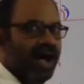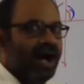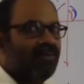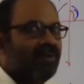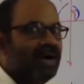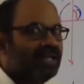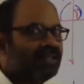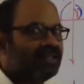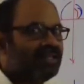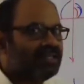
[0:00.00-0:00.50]

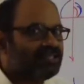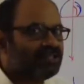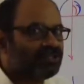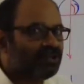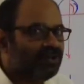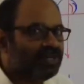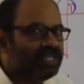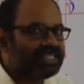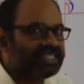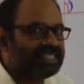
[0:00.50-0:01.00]
How are these
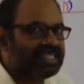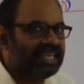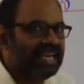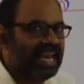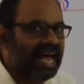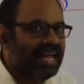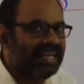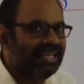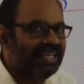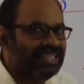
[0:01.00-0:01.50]
two
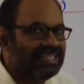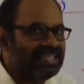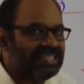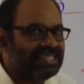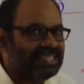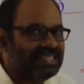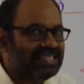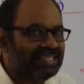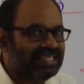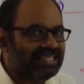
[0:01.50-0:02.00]
distinct
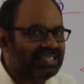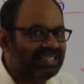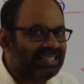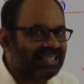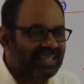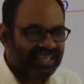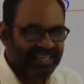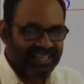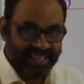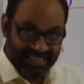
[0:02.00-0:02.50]
lines?
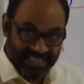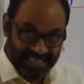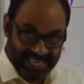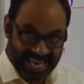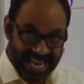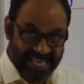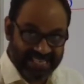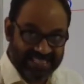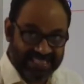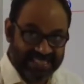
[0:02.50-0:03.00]

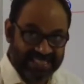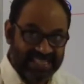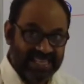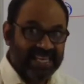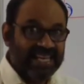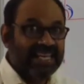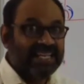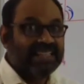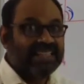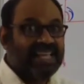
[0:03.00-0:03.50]

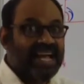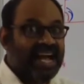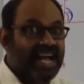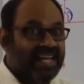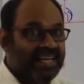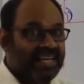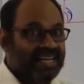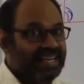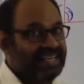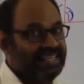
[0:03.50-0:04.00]
Yes, they
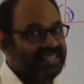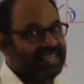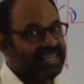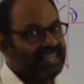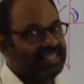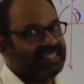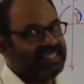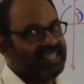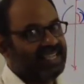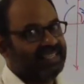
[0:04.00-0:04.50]
are
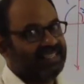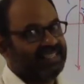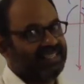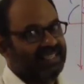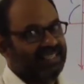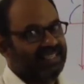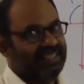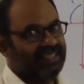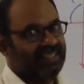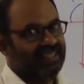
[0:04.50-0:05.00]

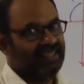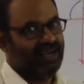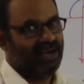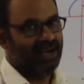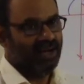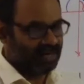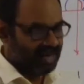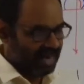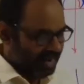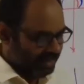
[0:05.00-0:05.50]
intersecting.
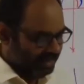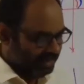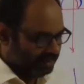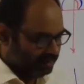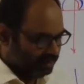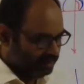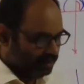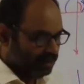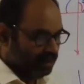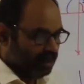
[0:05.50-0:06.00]
Alright.
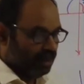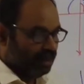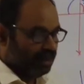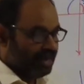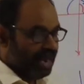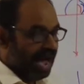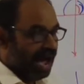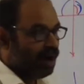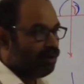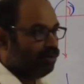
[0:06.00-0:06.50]

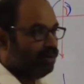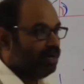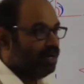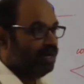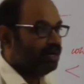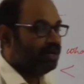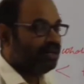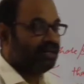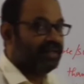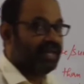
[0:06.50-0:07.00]

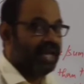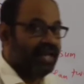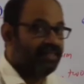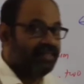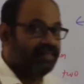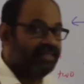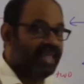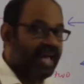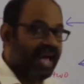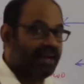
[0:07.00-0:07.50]
Now,
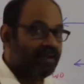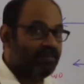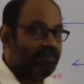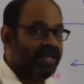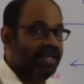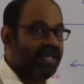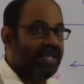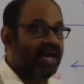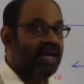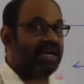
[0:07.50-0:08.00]
can
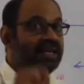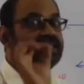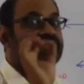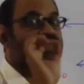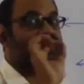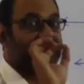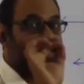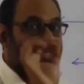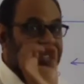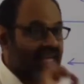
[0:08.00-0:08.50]
there be a
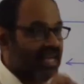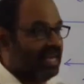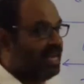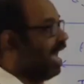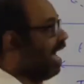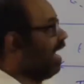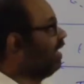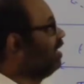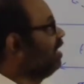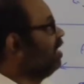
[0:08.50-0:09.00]
single
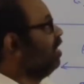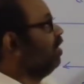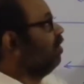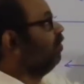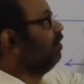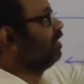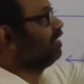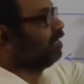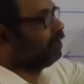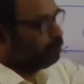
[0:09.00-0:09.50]
line
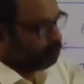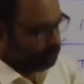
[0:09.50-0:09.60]
which